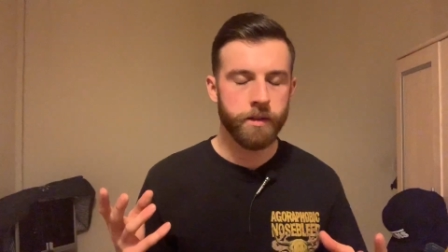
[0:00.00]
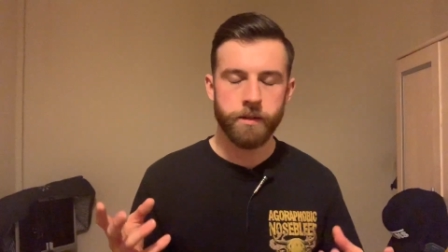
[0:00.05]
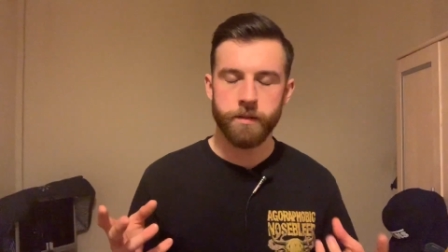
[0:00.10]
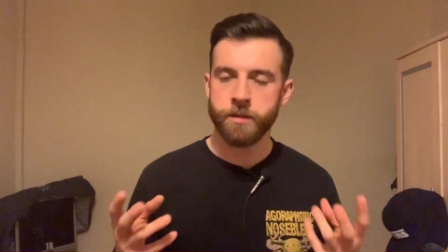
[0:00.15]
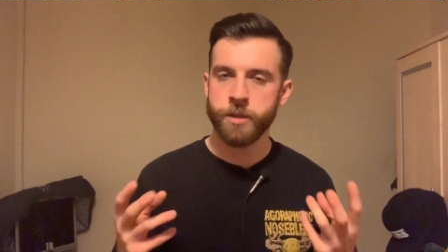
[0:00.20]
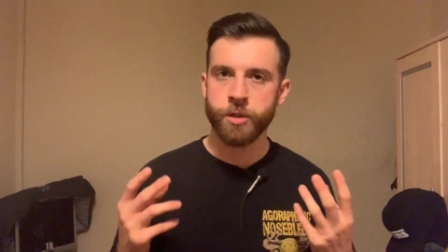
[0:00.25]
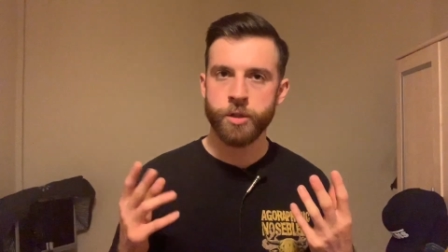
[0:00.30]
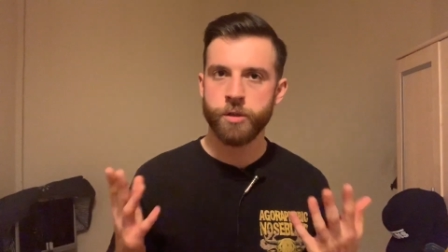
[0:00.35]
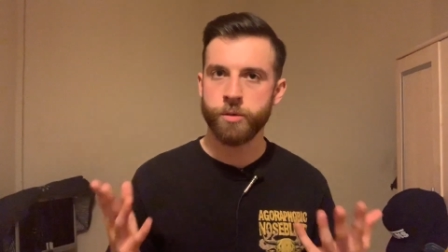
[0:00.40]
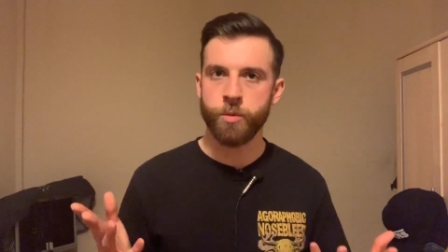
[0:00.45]

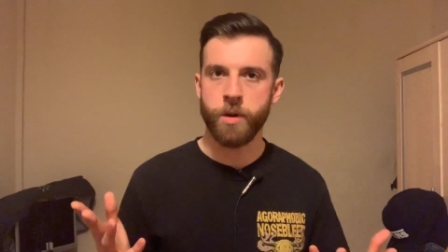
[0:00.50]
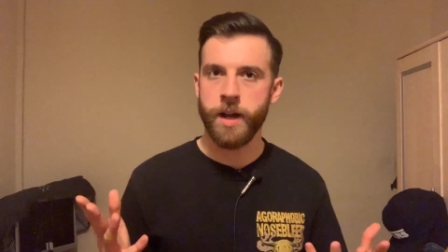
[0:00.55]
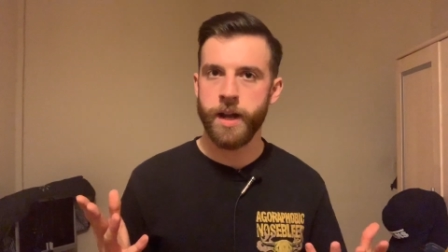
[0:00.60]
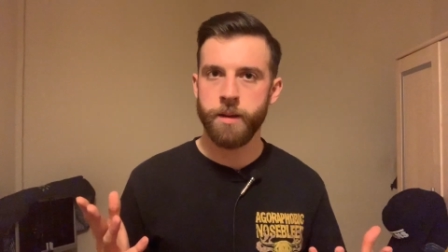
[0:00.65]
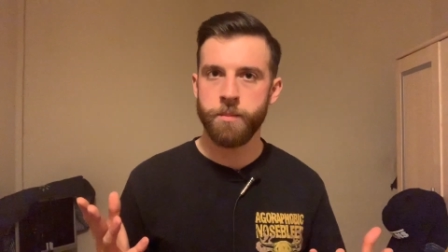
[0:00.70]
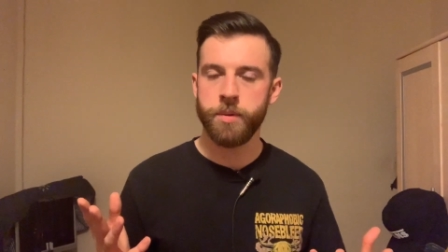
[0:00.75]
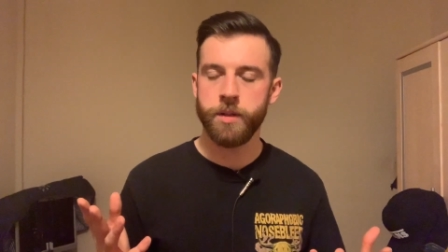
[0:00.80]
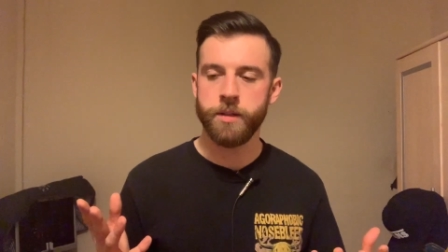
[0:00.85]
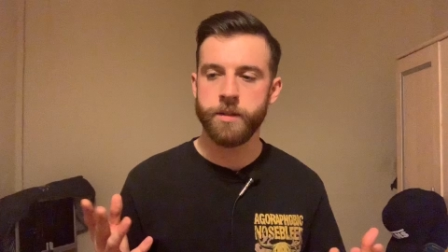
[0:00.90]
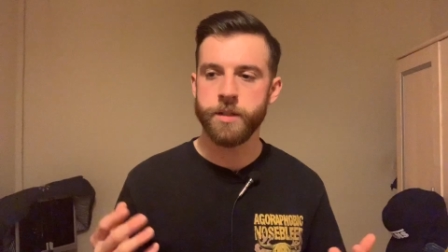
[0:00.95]
it's just what
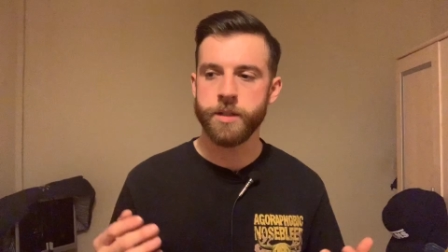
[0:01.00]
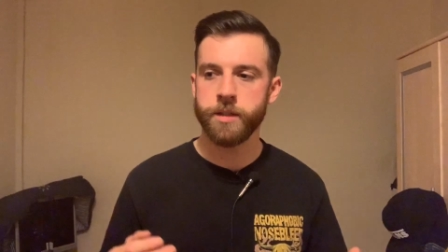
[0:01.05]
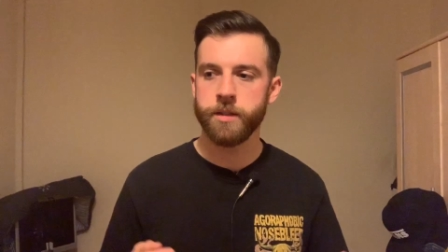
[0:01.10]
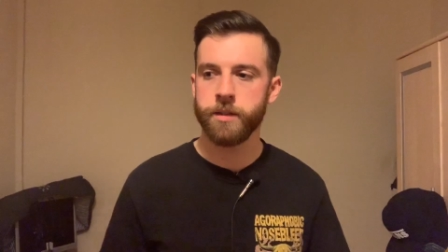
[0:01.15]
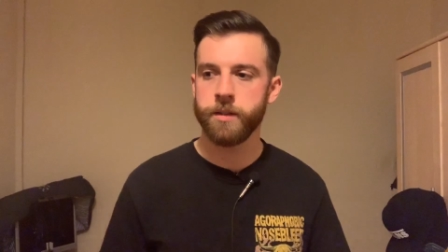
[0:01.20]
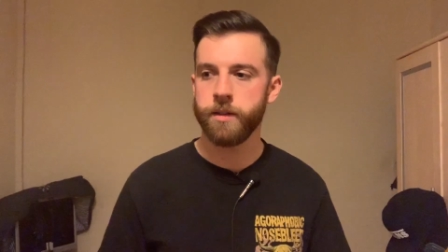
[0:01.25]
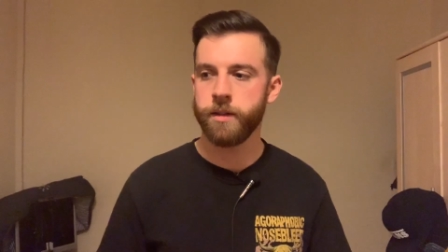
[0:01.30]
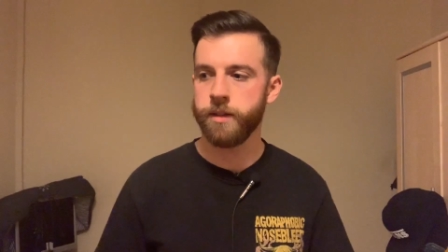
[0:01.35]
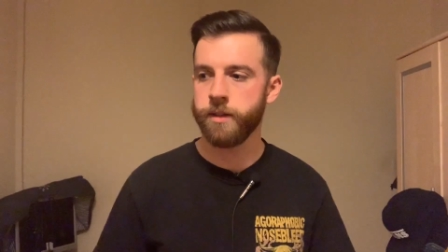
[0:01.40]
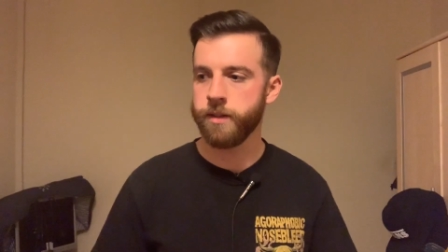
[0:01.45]
happens,
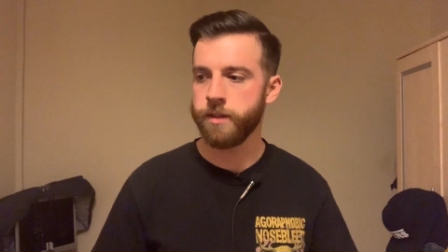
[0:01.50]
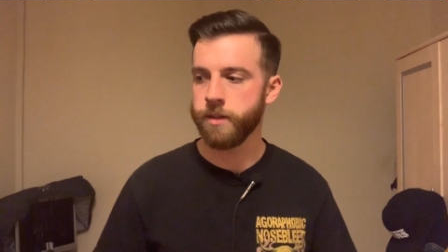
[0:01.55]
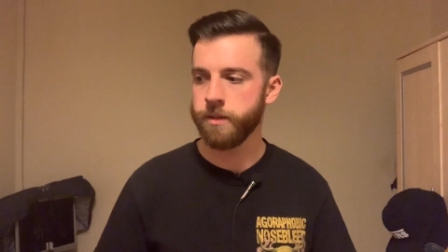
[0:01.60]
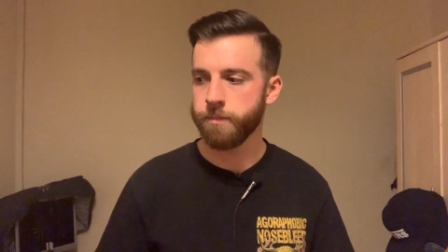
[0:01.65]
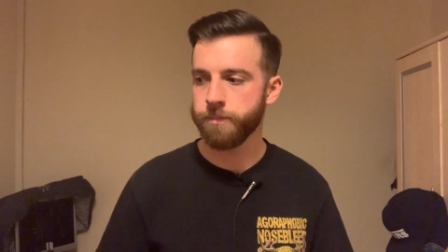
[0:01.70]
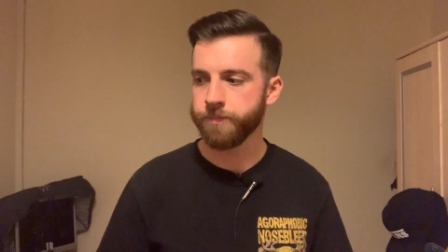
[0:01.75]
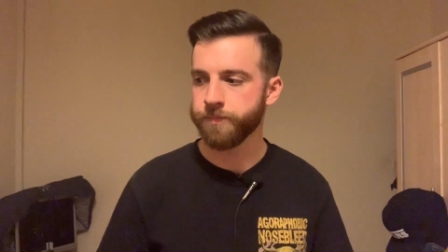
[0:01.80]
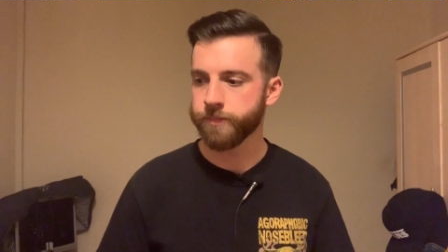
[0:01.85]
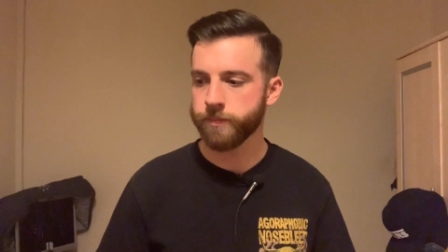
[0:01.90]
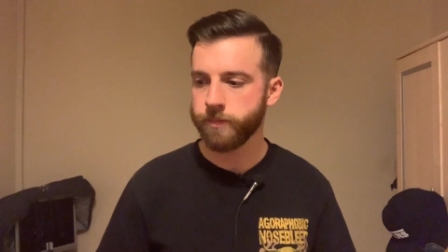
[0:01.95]
and
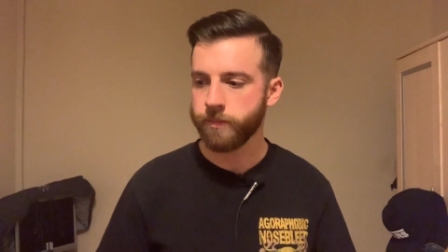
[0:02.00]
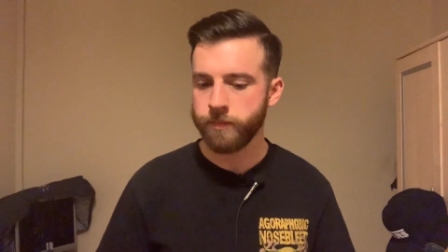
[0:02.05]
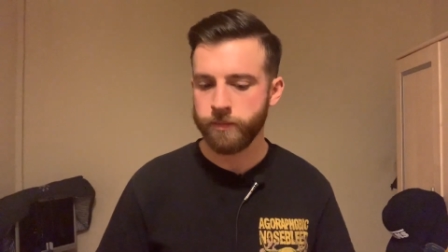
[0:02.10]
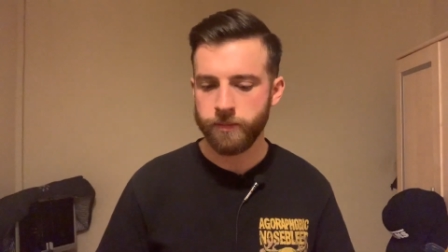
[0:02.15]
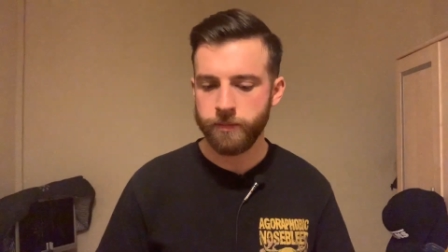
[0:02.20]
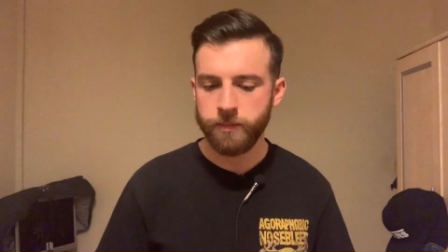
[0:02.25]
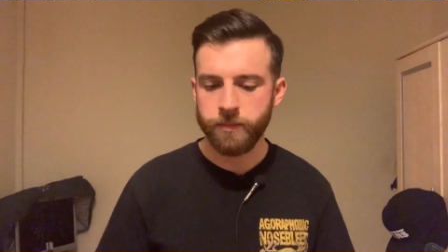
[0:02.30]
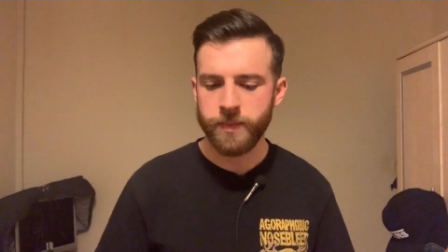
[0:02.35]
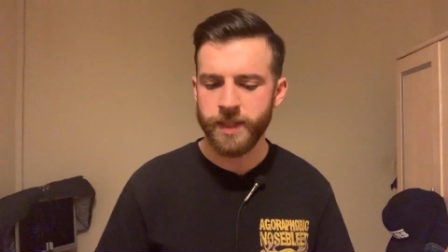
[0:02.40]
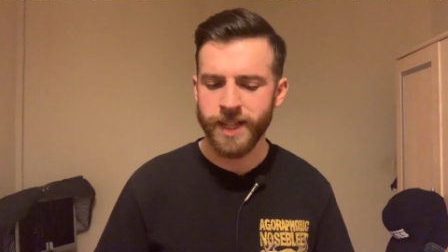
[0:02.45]

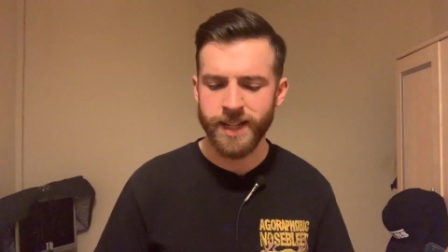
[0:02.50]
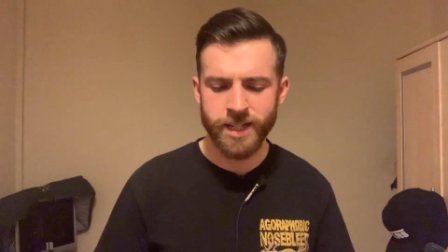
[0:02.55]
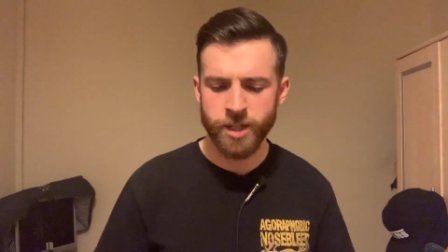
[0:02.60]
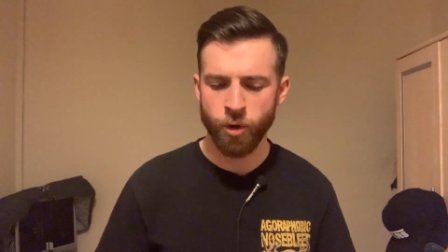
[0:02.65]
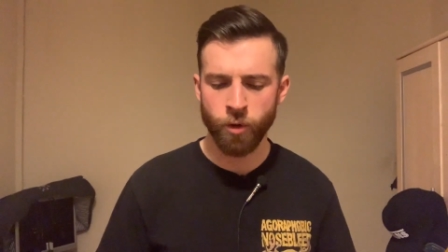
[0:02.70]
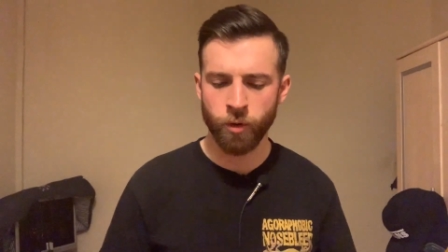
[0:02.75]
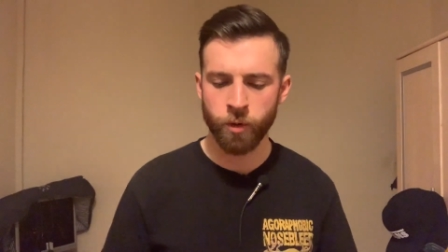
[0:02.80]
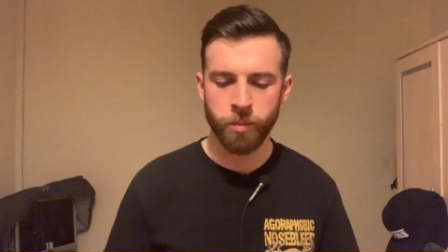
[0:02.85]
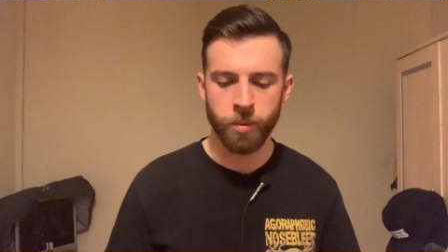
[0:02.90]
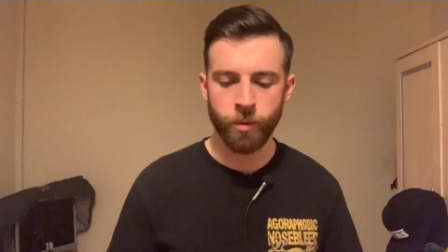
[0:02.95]
it's
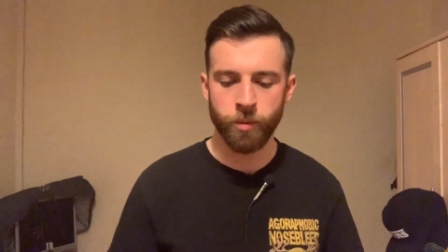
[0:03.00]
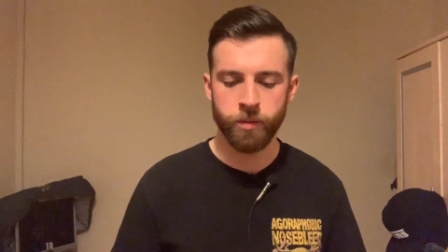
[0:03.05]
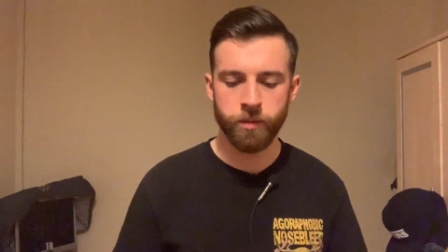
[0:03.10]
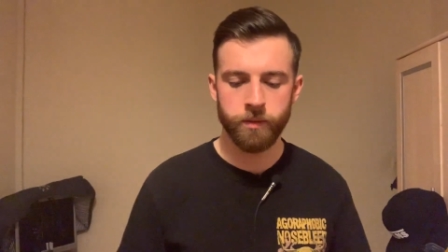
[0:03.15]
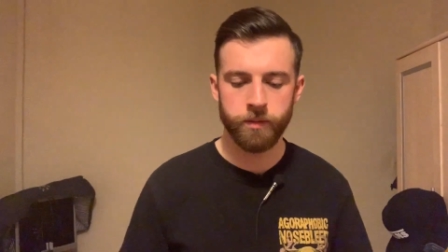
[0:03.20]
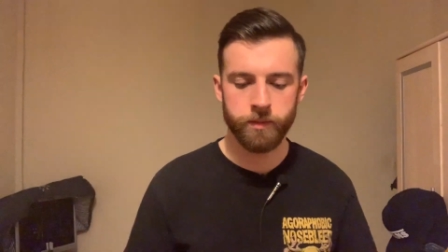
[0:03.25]
horrible.